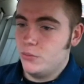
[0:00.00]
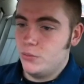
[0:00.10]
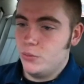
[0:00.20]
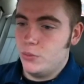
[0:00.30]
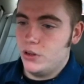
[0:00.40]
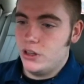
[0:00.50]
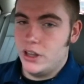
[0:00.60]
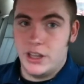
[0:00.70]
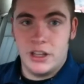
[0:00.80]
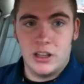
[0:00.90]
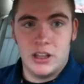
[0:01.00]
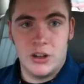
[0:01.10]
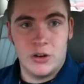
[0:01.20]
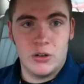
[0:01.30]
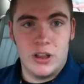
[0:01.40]
one they cut a
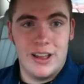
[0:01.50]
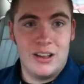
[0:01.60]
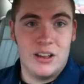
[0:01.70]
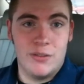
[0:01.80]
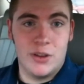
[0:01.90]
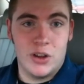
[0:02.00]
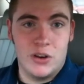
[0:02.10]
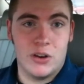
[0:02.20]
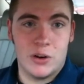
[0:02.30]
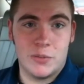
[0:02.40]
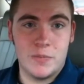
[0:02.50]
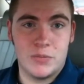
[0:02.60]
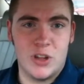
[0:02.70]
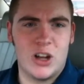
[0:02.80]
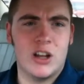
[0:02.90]
girl out of the car.
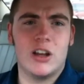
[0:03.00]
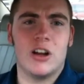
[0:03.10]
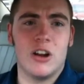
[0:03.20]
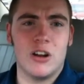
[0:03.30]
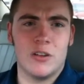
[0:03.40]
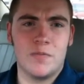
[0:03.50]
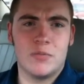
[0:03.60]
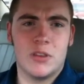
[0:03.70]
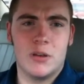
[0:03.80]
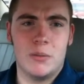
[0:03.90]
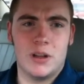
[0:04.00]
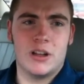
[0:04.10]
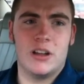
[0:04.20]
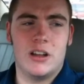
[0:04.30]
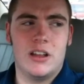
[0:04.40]
Not cut her, but
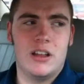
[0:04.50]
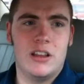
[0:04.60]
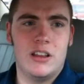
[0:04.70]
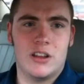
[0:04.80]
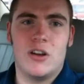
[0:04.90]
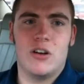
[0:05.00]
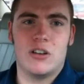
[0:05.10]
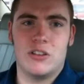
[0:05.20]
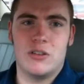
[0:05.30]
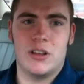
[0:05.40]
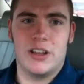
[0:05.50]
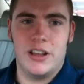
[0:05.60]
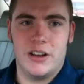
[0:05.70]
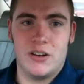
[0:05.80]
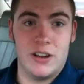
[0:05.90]
cut the car so they could
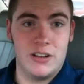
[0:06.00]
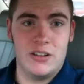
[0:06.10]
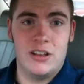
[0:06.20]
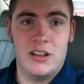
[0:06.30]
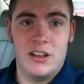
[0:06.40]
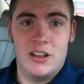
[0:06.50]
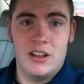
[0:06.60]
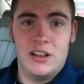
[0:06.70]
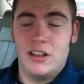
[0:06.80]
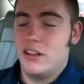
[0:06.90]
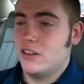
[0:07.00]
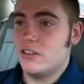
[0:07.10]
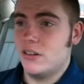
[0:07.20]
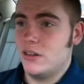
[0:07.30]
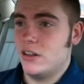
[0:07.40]
get her out.
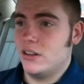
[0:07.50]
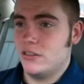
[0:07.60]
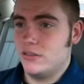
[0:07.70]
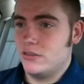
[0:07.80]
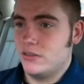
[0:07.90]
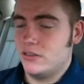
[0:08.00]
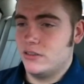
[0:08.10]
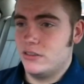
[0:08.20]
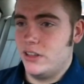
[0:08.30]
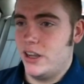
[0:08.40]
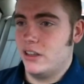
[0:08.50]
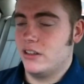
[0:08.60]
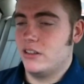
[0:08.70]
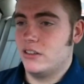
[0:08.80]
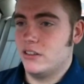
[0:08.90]
So uh, yeah,
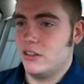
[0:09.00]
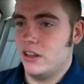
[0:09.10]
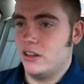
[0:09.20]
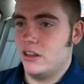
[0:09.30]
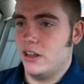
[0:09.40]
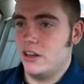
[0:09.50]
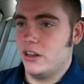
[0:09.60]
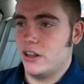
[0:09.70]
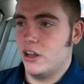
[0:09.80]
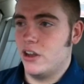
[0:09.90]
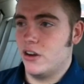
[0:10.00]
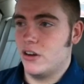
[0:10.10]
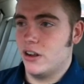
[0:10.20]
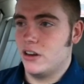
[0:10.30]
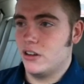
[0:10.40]
they they had to cut
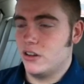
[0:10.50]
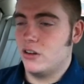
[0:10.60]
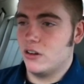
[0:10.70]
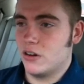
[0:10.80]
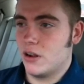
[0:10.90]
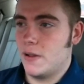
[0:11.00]
her out of the car.